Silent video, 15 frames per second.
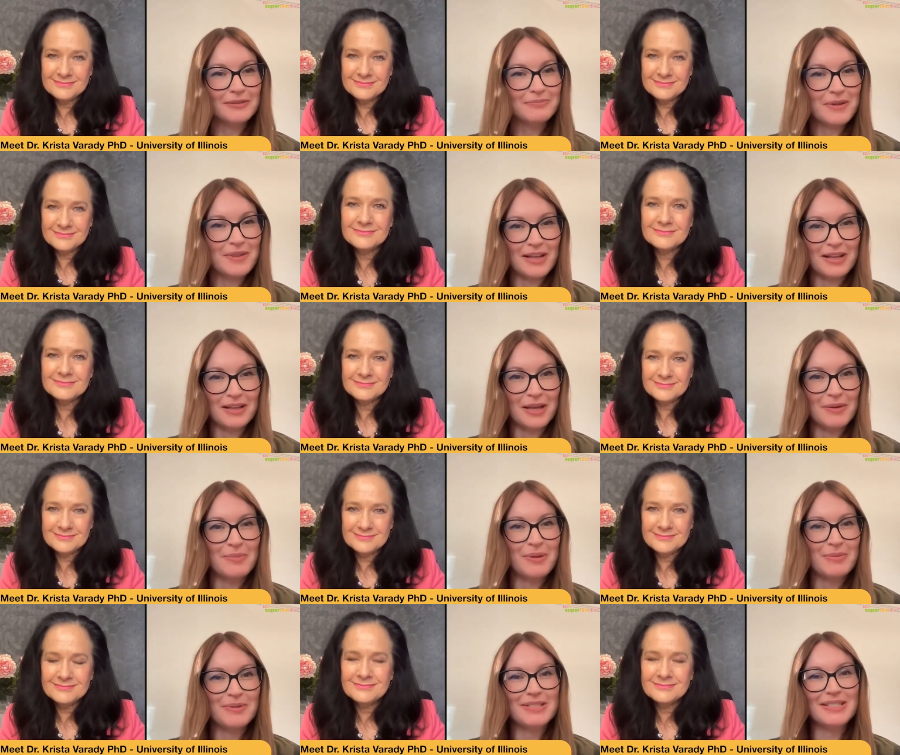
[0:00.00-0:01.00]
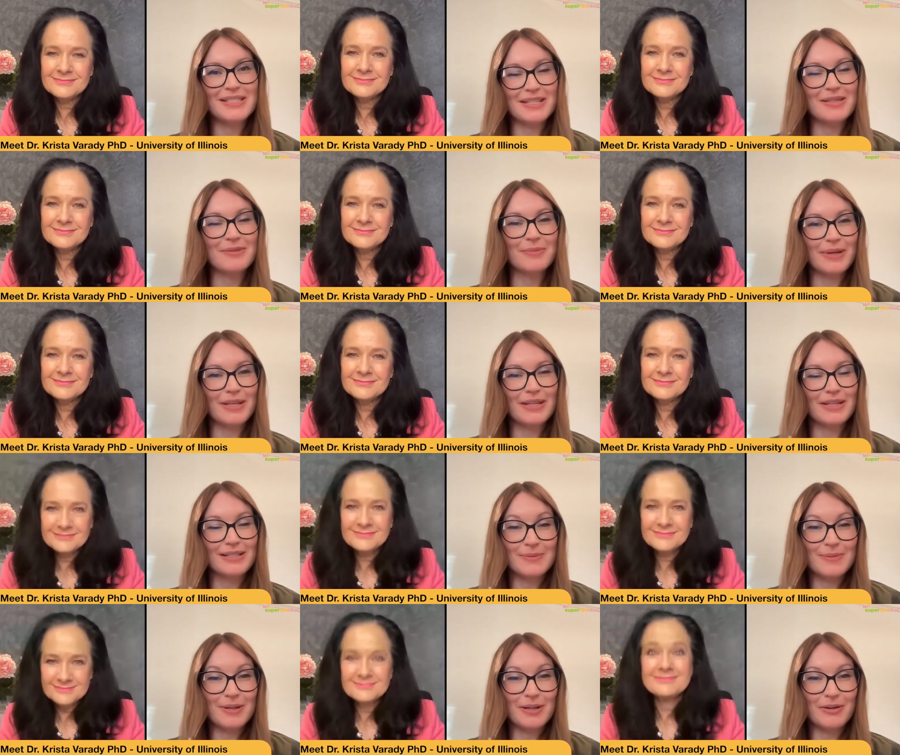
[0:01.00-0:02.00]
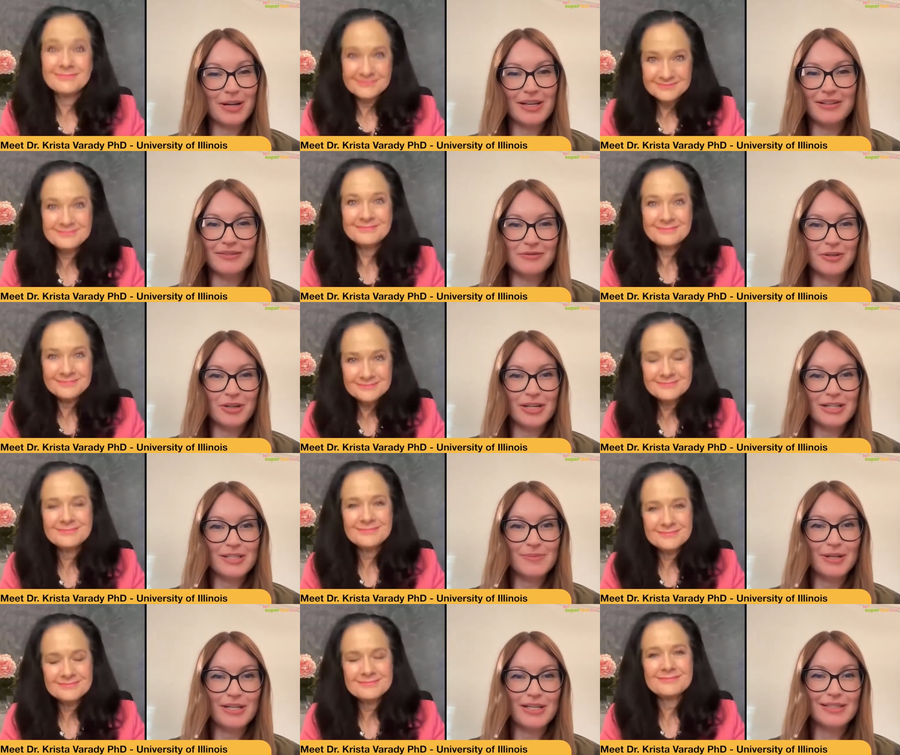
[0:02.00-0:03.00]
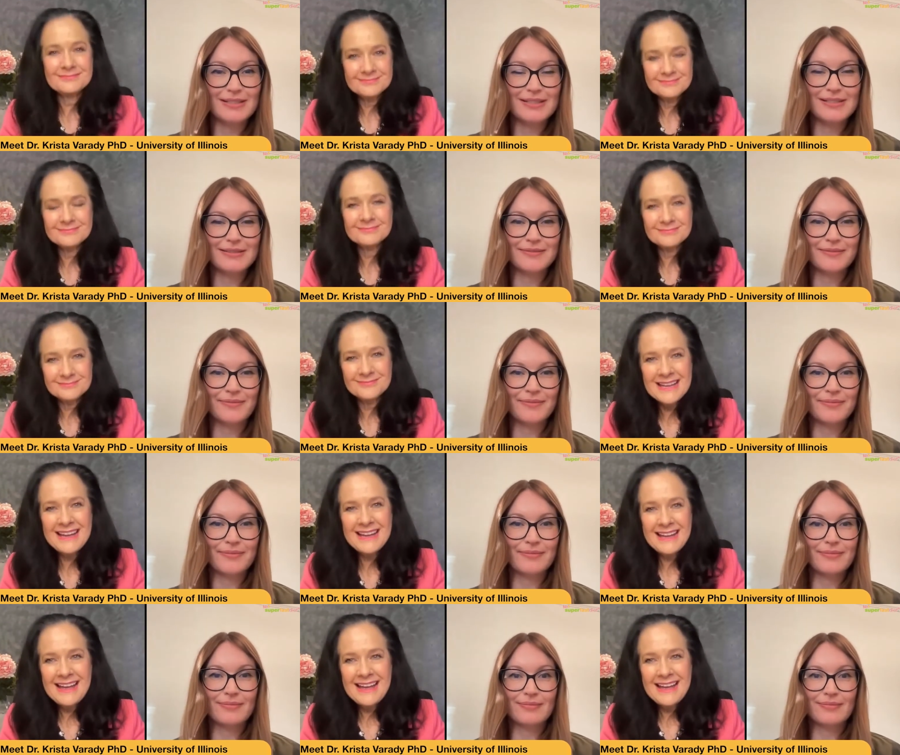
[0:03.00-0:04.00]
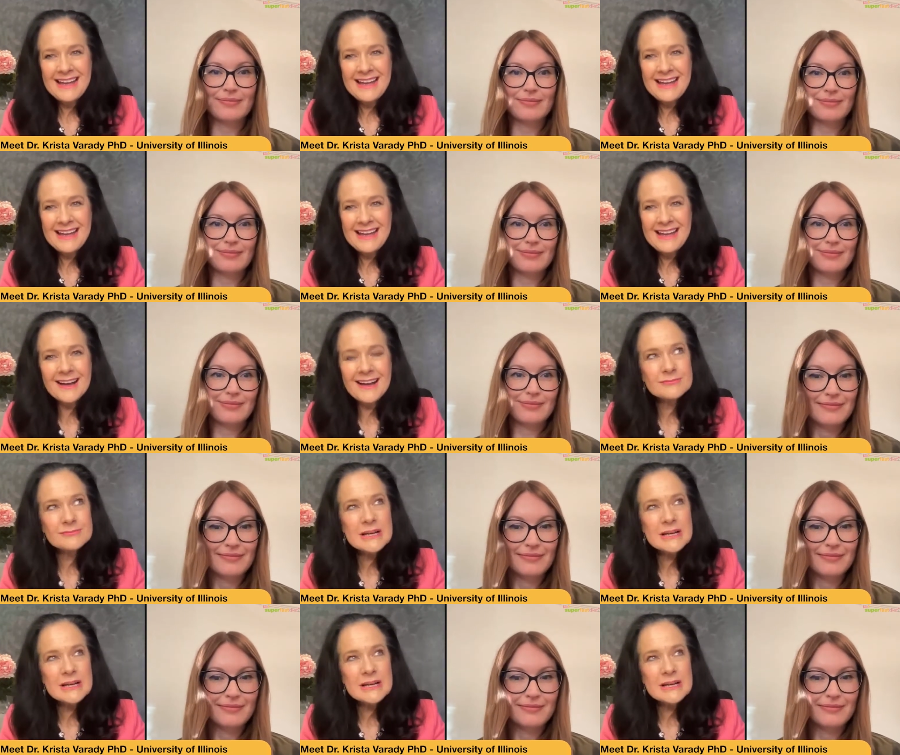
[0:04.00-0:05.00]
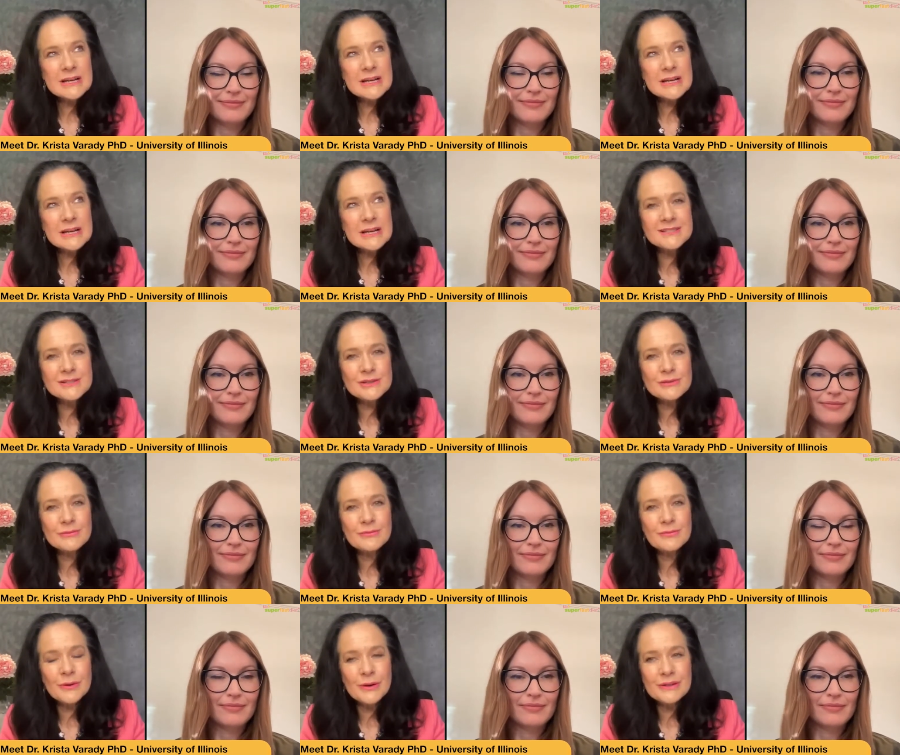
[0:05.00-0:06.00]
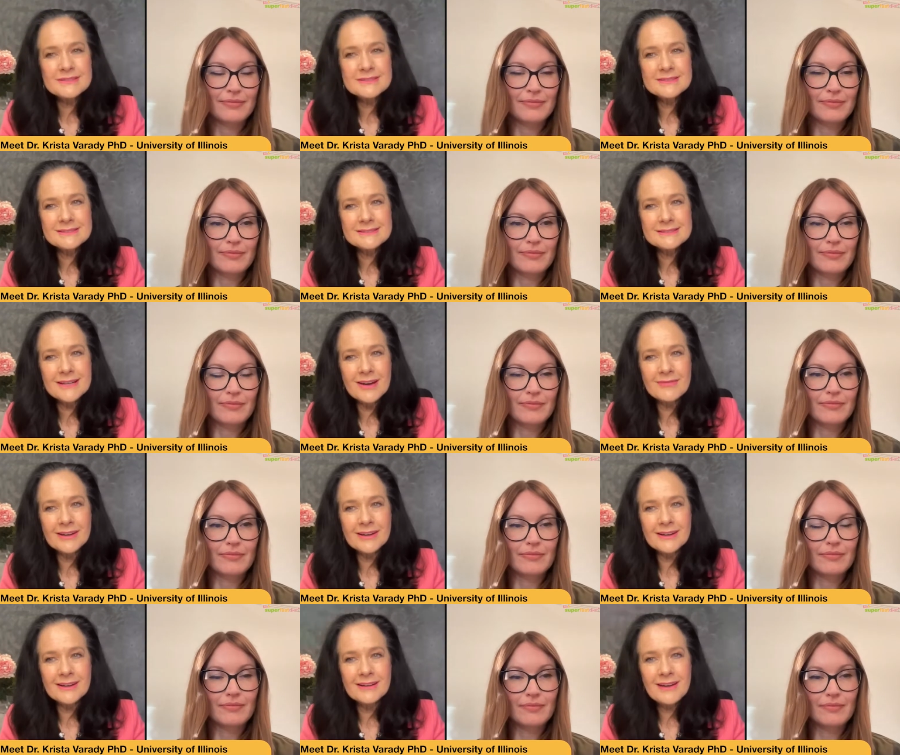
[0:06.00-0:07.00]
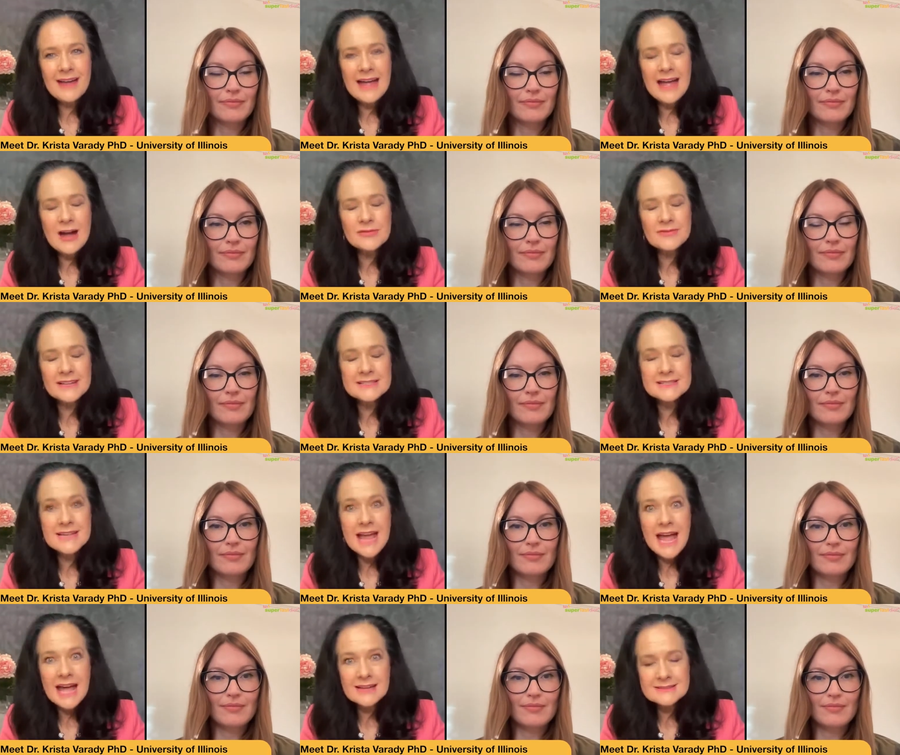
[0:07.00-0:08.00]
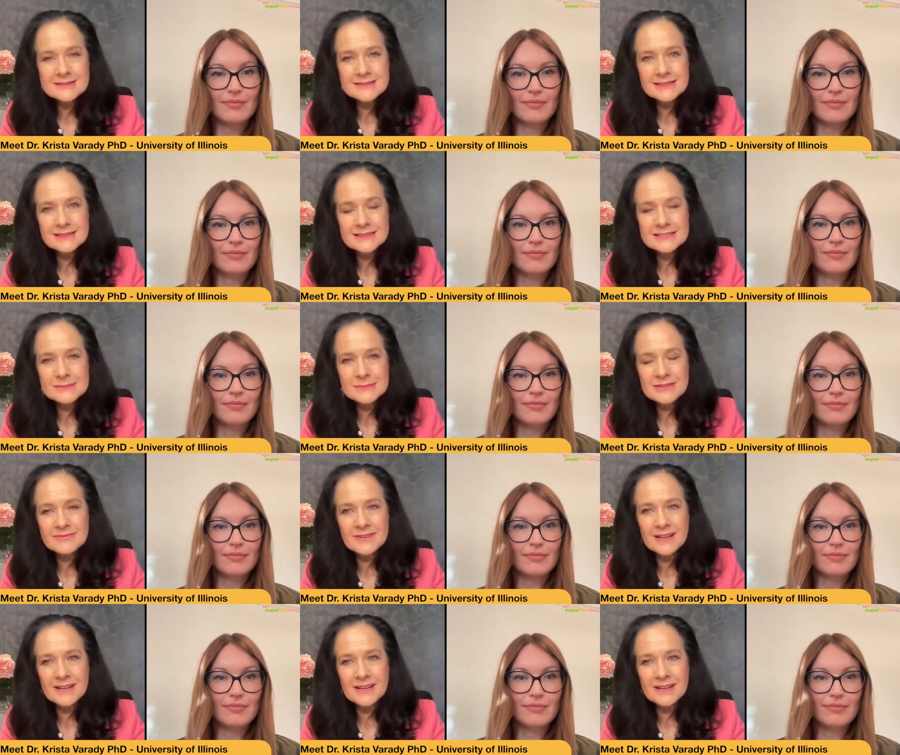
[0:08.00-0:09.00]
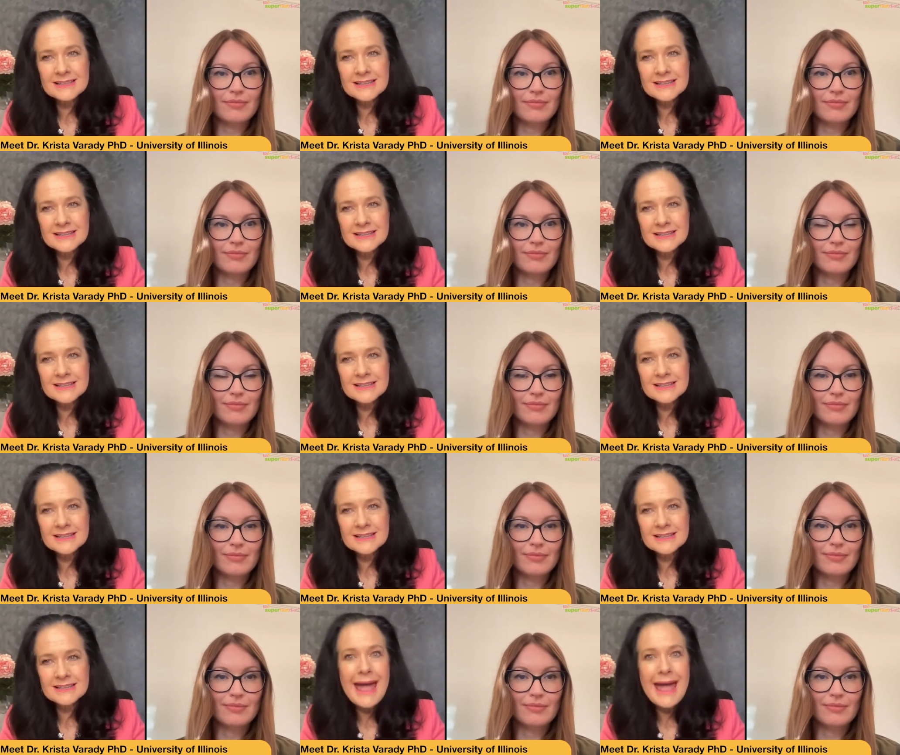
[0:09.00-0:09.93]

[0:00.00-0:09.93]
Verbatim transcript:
Speaker 1: I think a lot of people did, but it's been a great, great experience.
Speaker 2: And tell me, when did you first discover how fantastic intermittent fasting is for you, and